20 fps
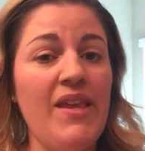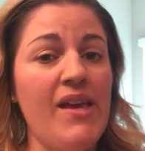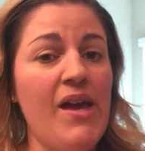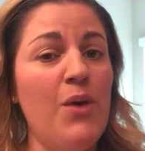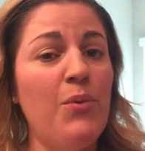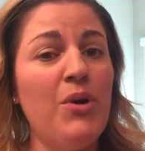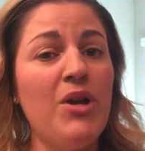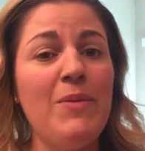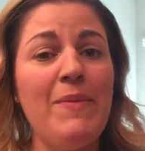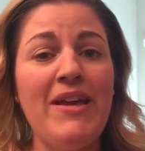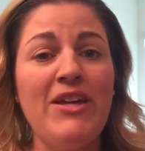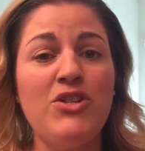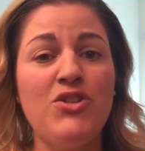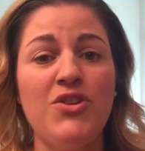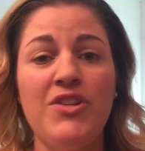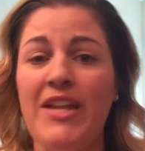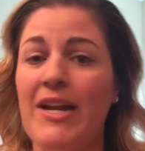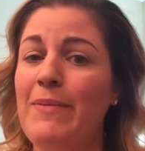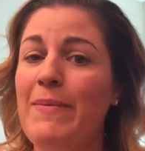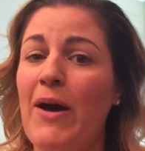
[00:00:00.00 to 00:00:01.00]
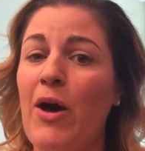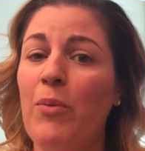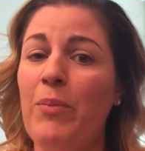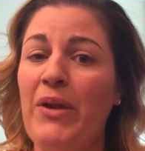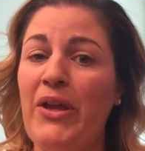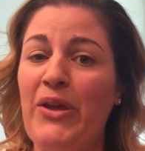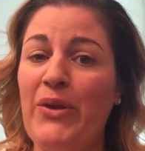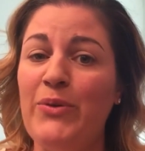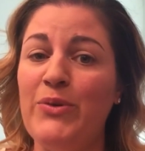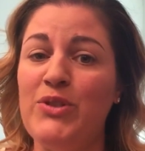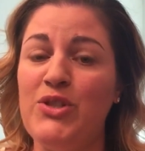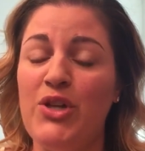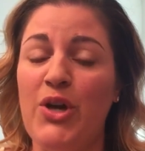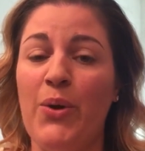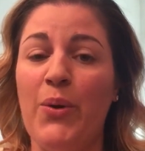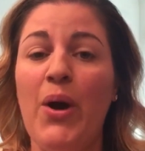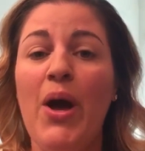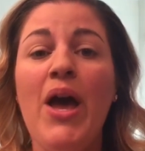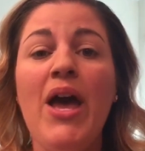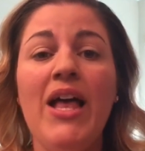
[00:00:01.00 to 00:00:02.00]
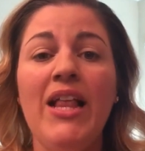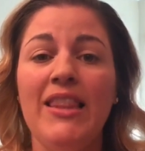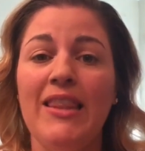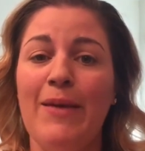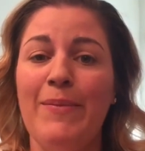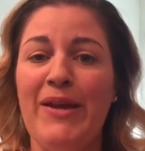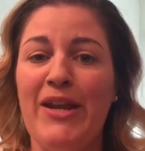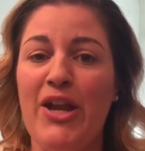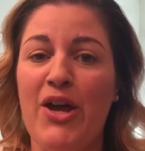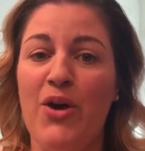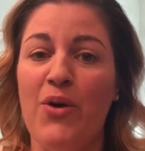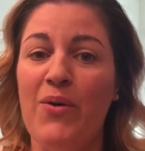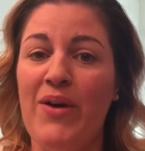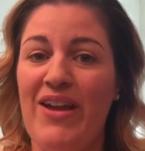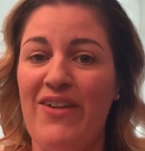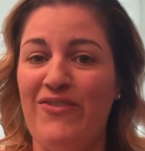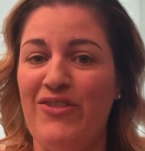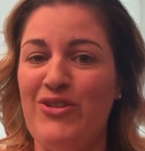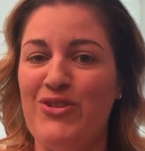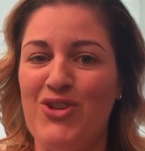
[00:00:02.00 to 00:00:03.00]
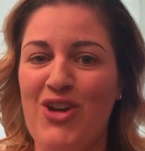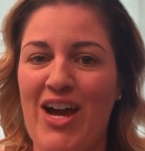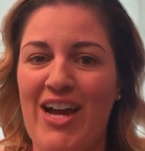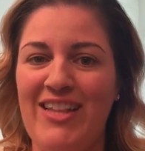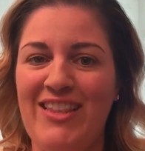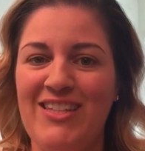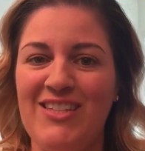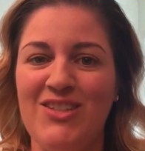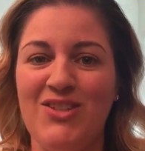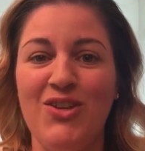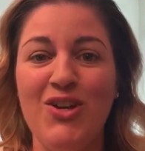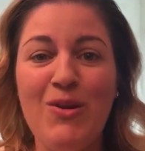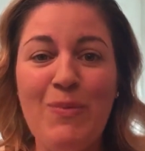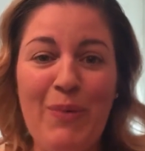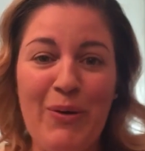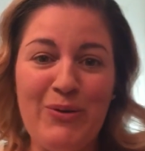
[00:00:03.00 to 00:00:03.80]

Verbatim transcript: I want to make sure that I'm helping you. So let me know if you tried this look.